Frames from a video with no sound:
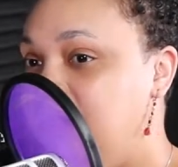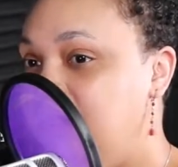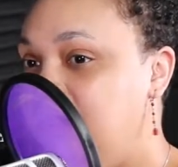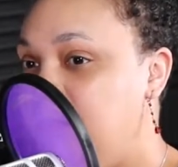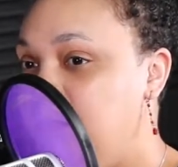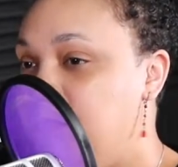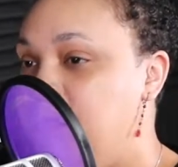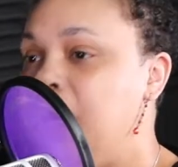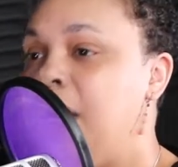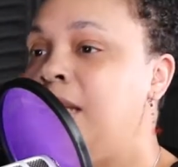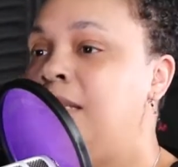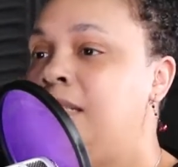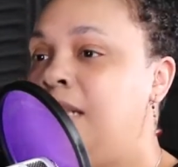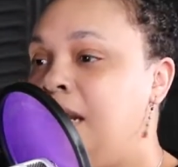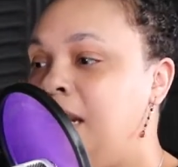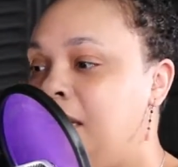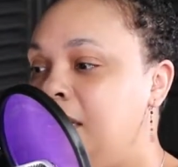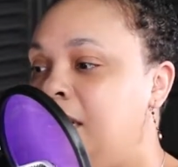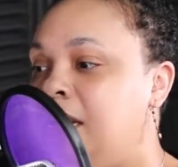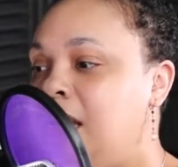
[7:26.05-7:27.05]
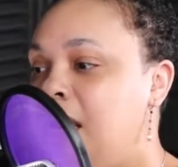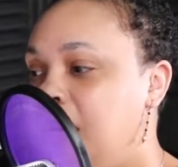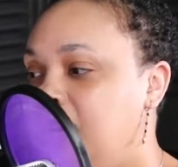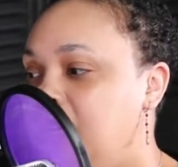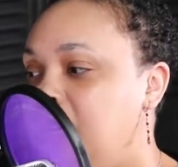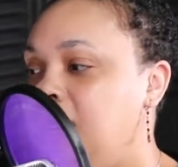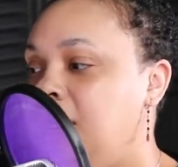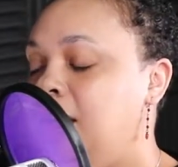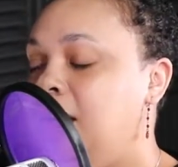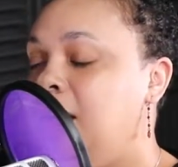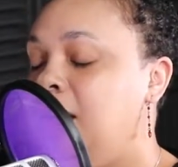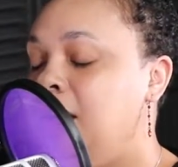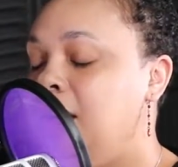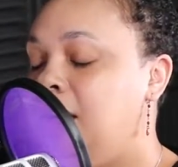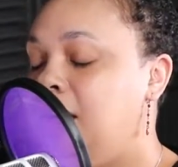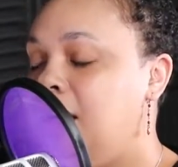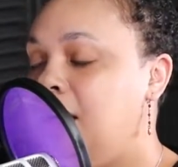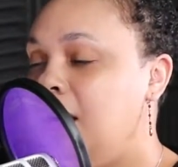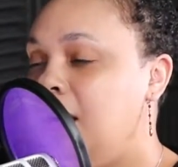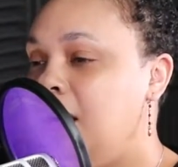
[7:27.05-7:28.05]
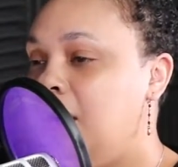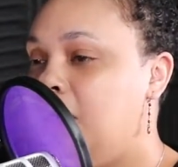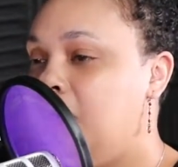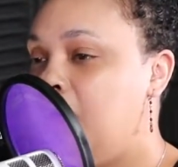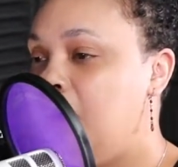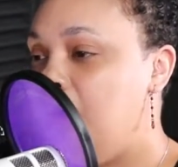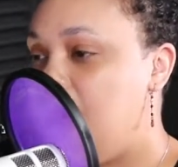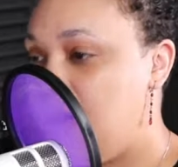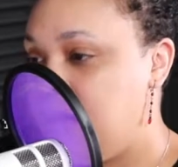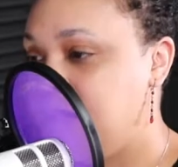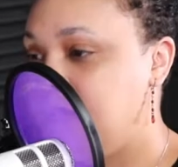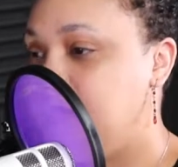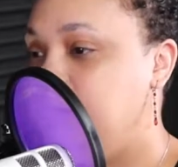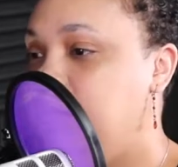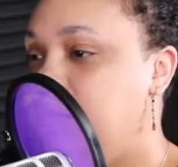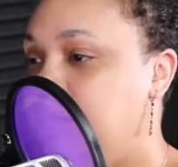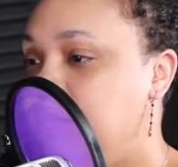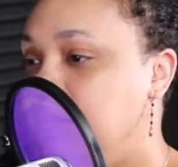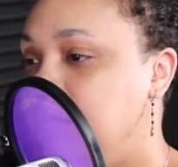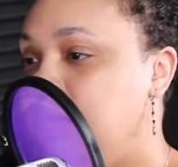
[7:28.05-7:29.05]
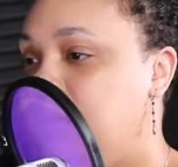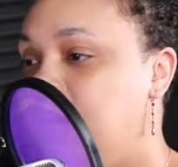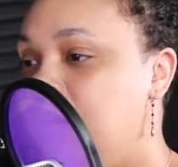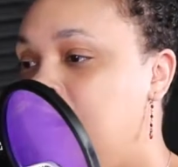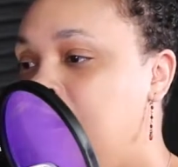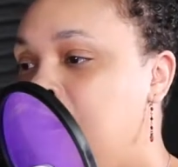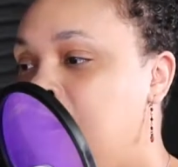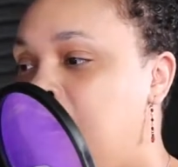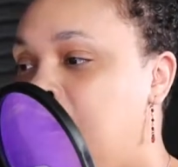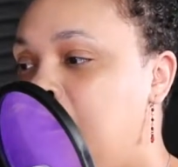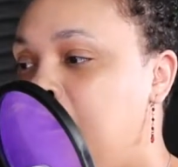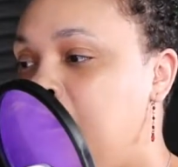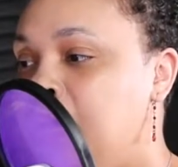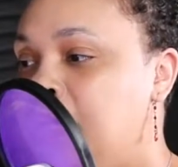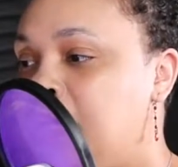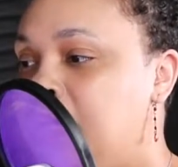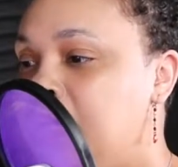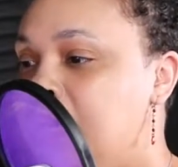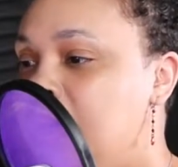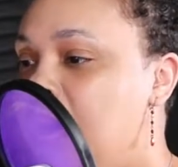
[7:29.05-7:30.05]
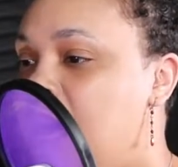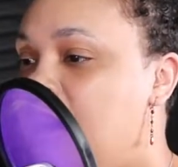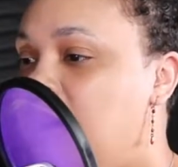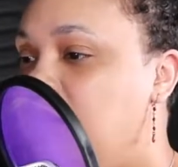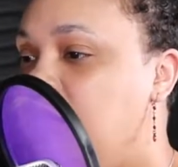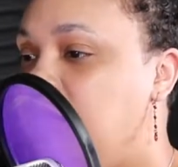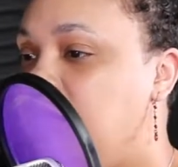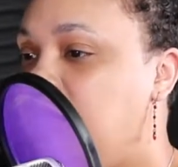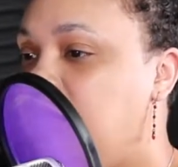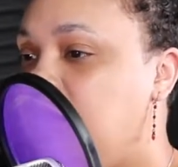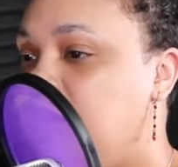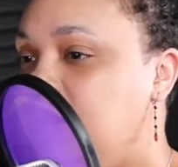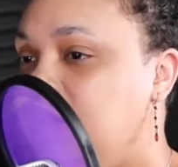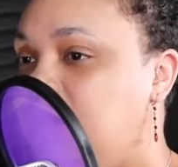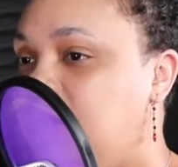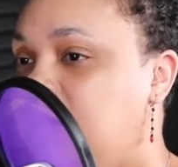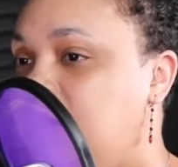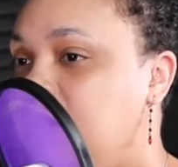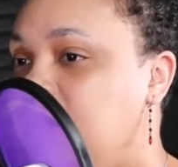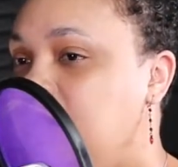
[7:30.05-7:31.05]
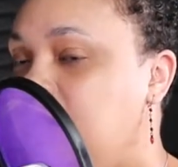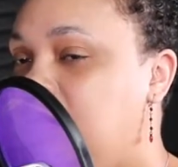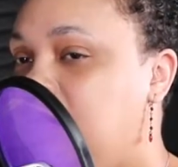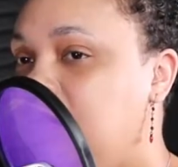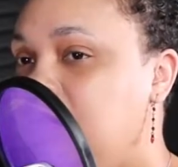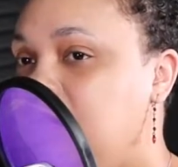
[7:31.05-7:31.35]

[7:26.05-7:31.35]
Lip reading: the best education possible is not only,